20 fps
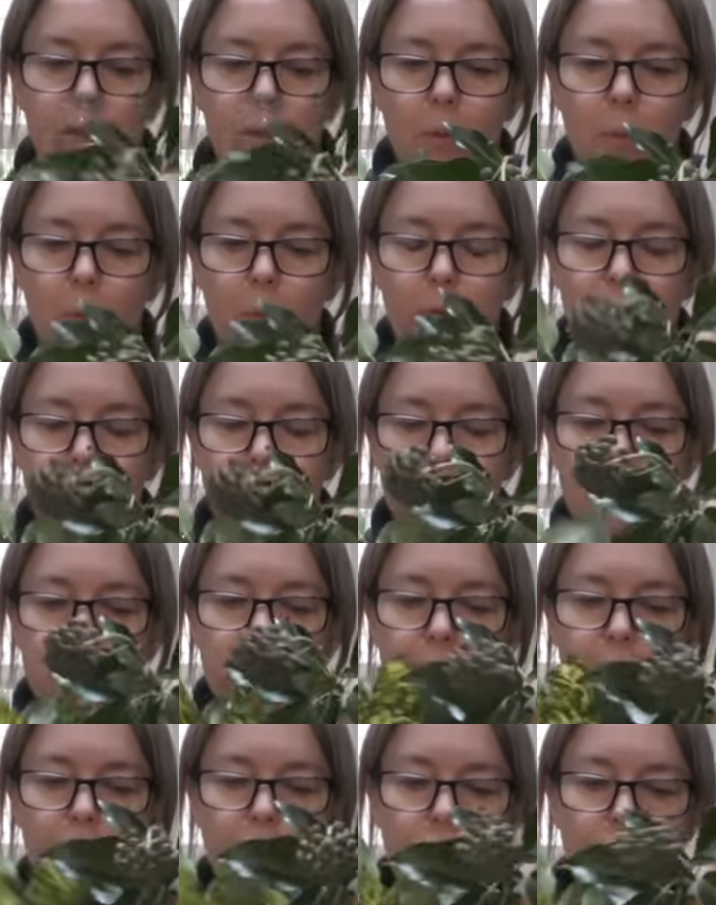with the
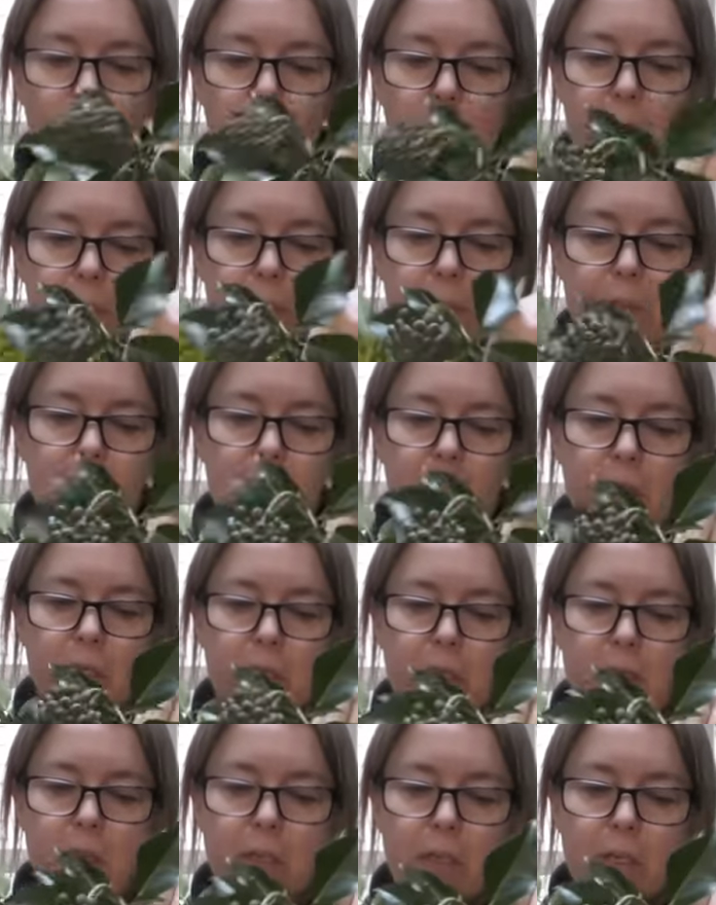snowdrops
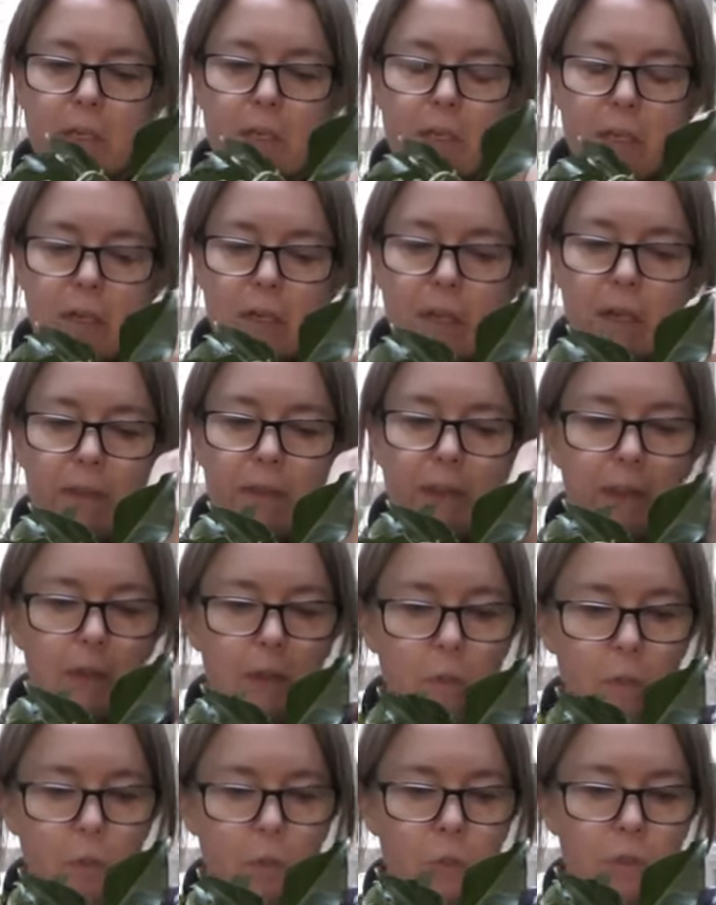and that
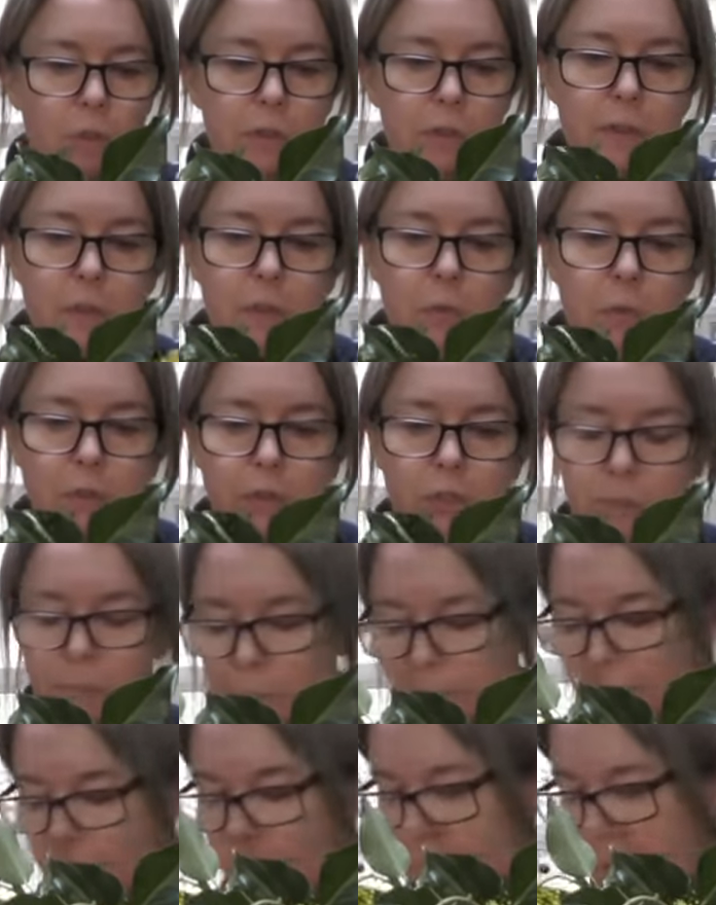gorgeous, gorgeous
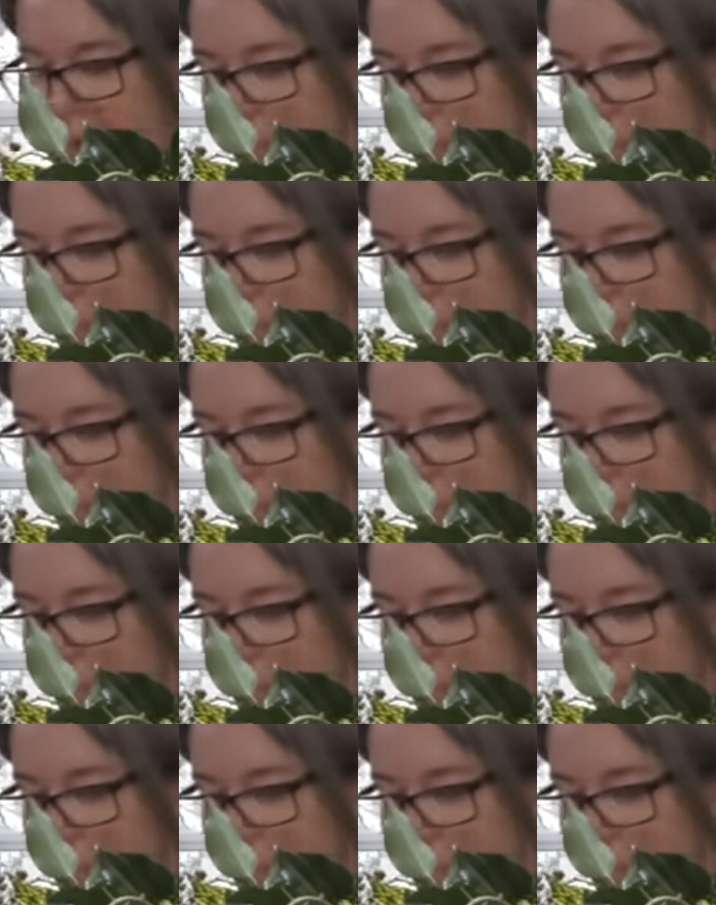purpley